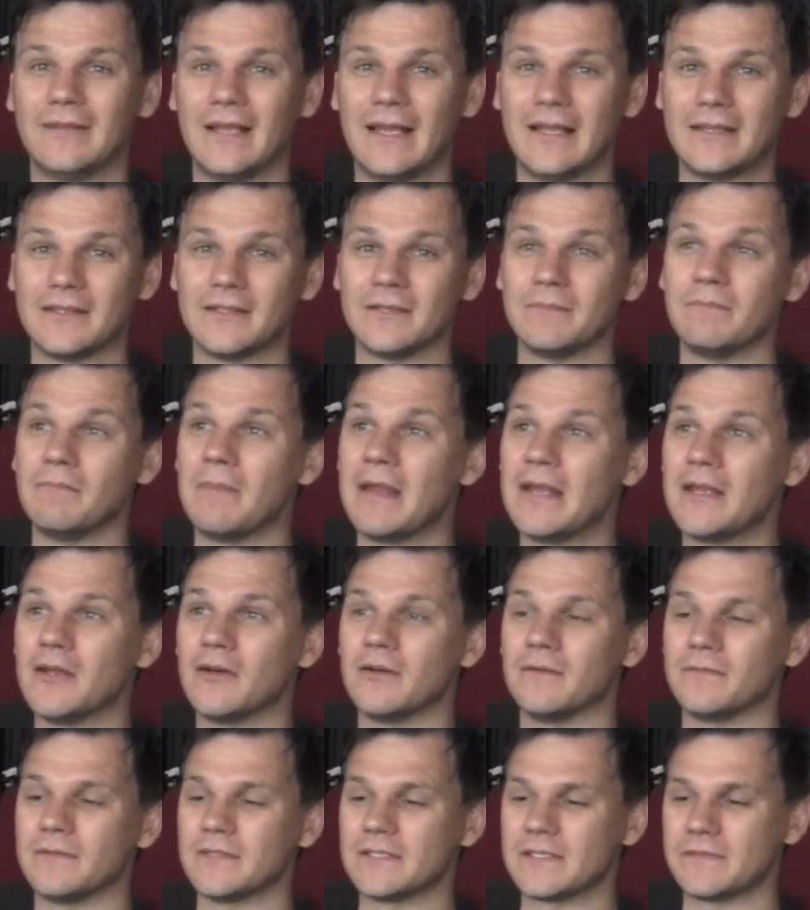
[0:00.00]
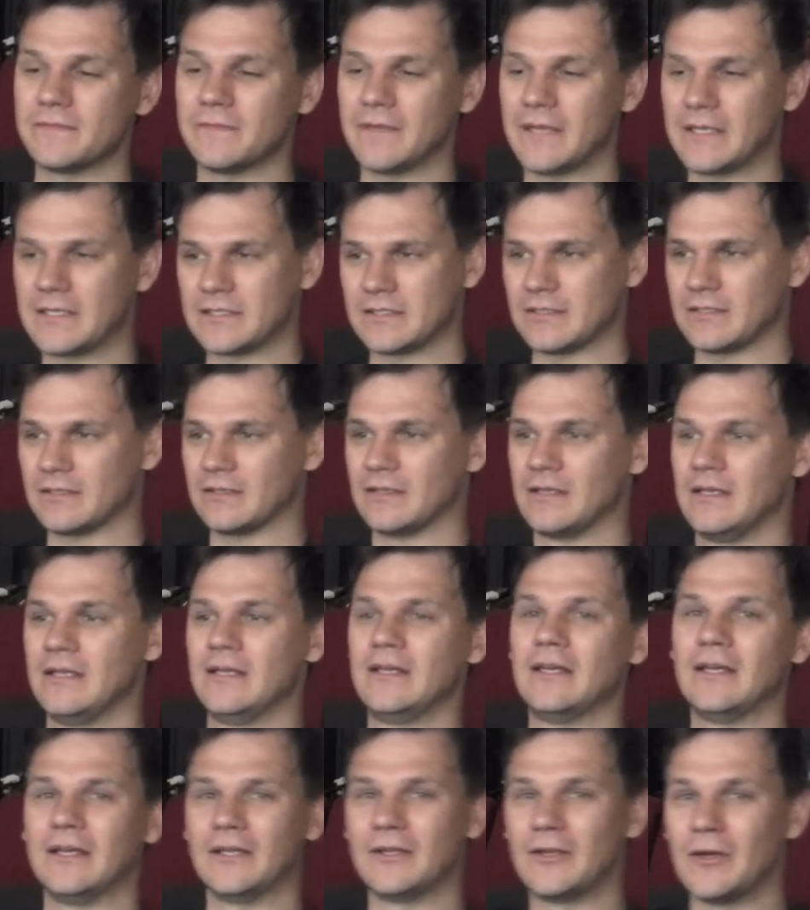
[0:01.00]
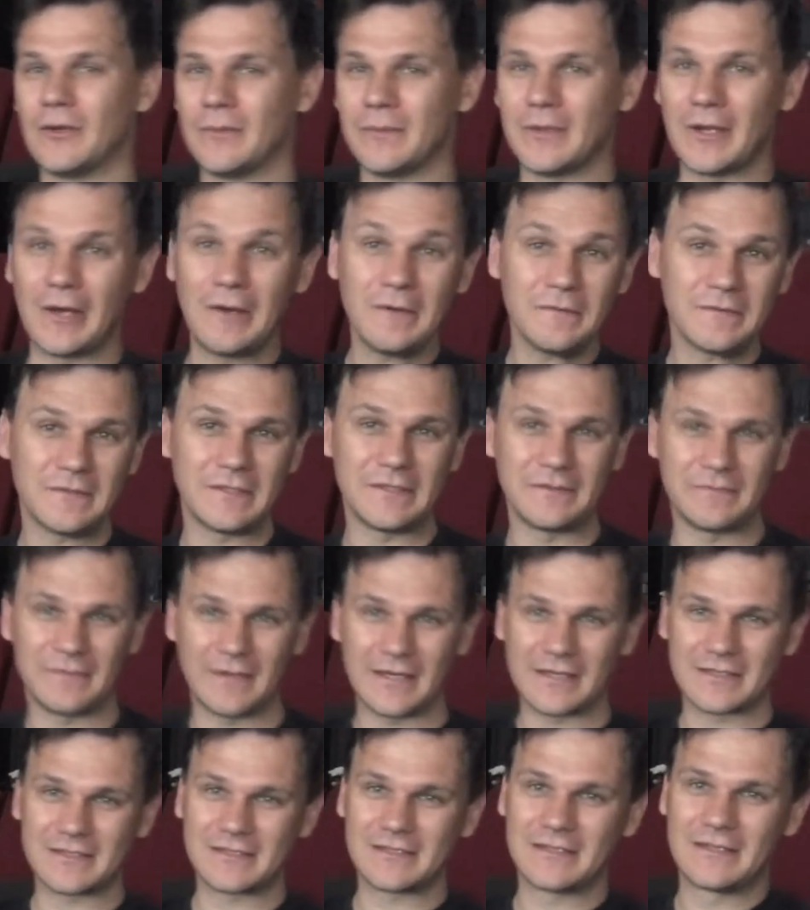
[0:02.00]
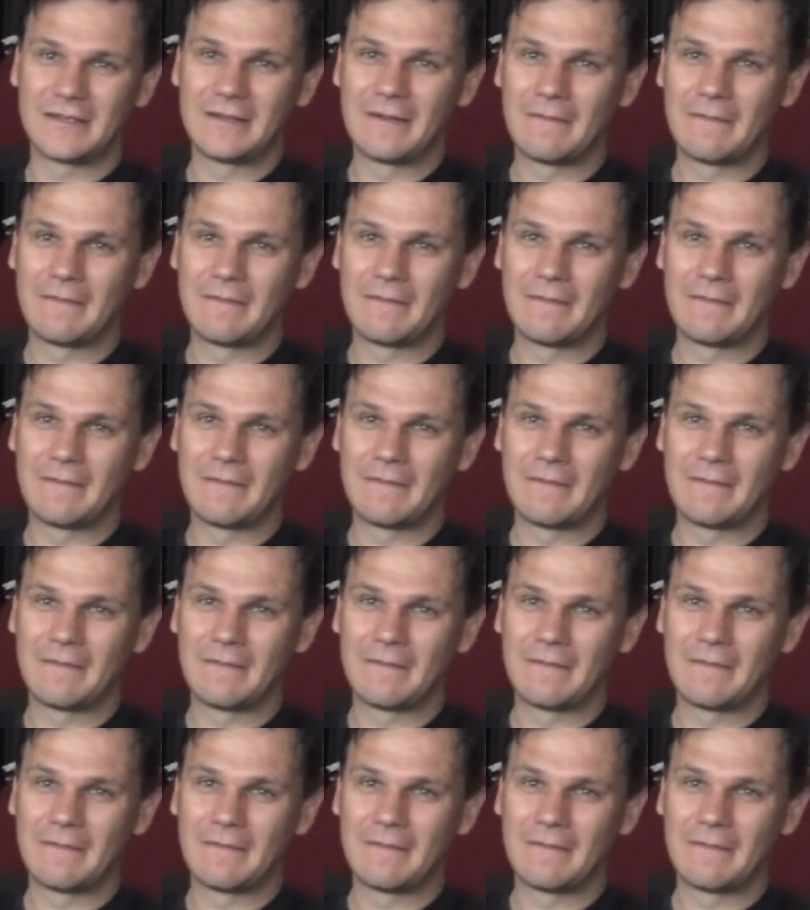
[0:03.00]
and did many of his effects in Adobe After Effects.